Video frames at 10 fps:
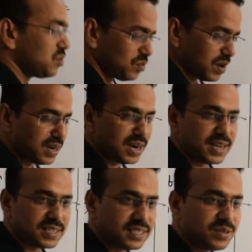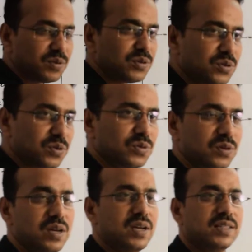to 1 and x equal to
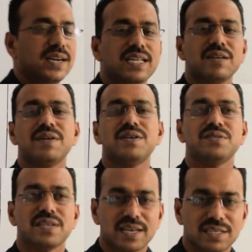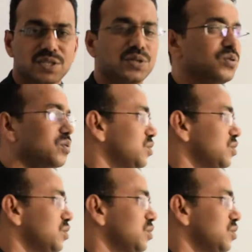2. The derivatives are 0.